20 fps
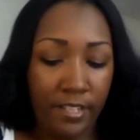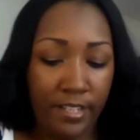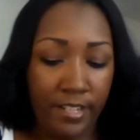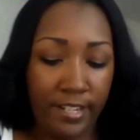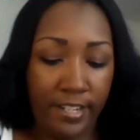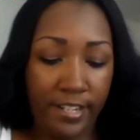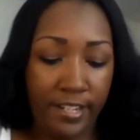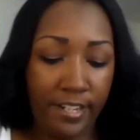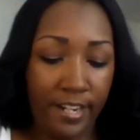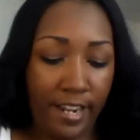
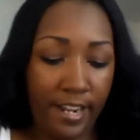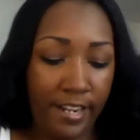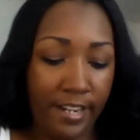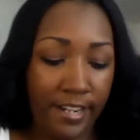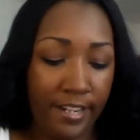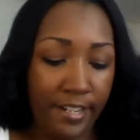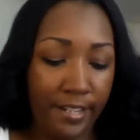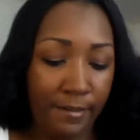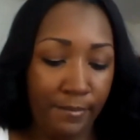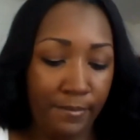And
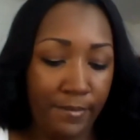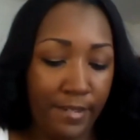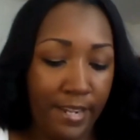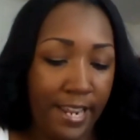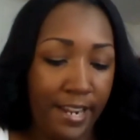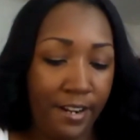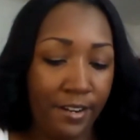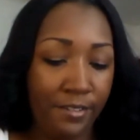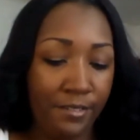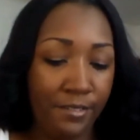I am
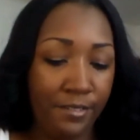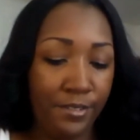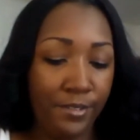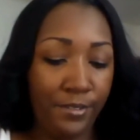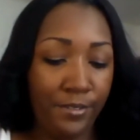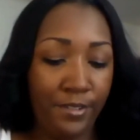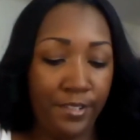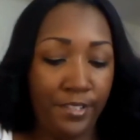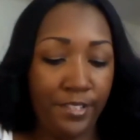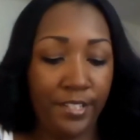now
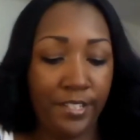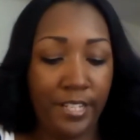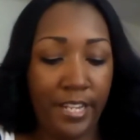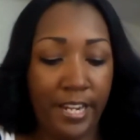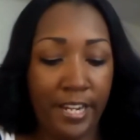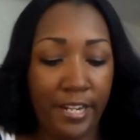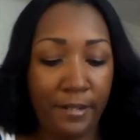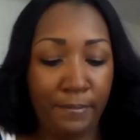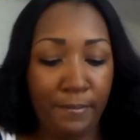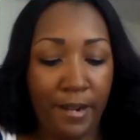going to
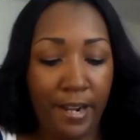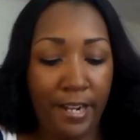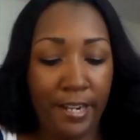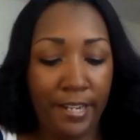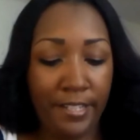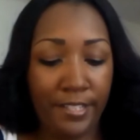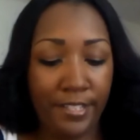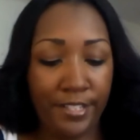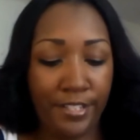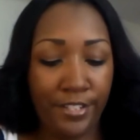take
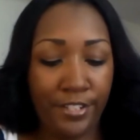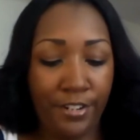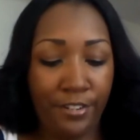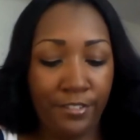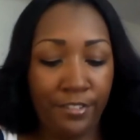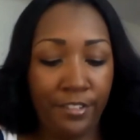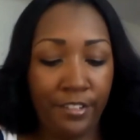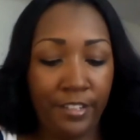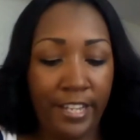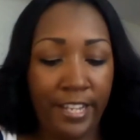my
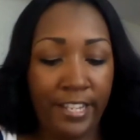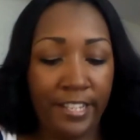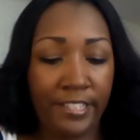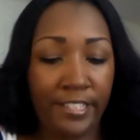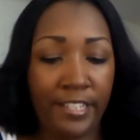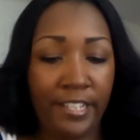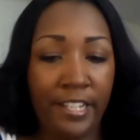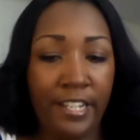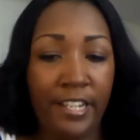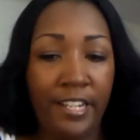Sedona
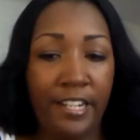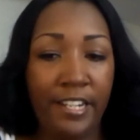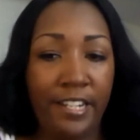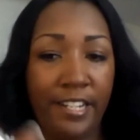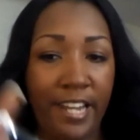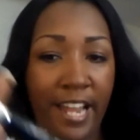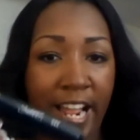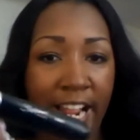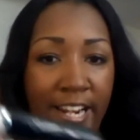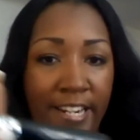Lace
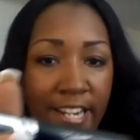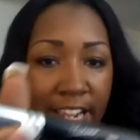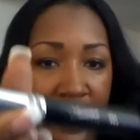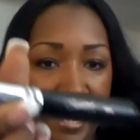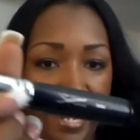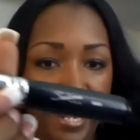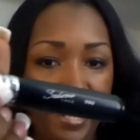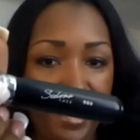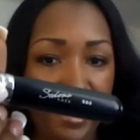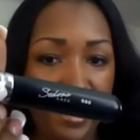
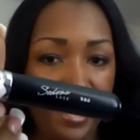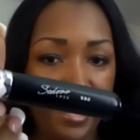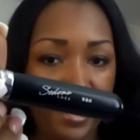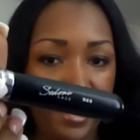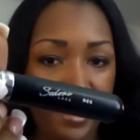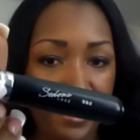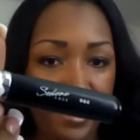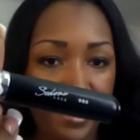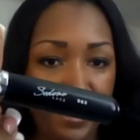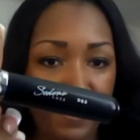980, and
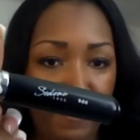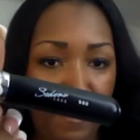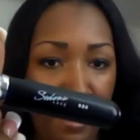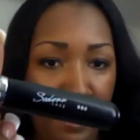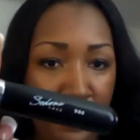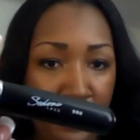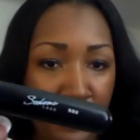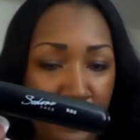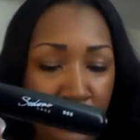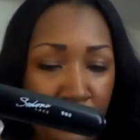this is
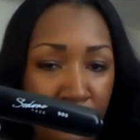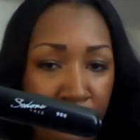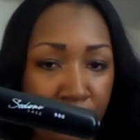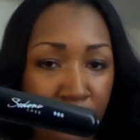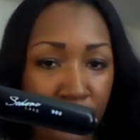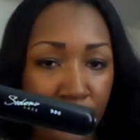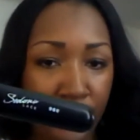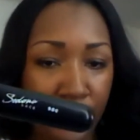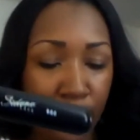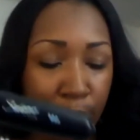my
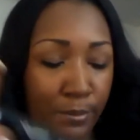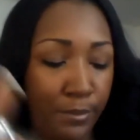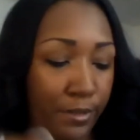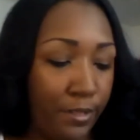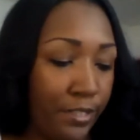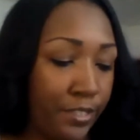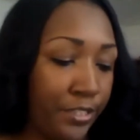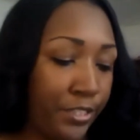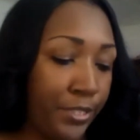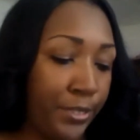blush
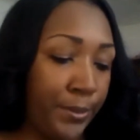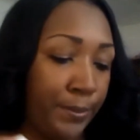brush.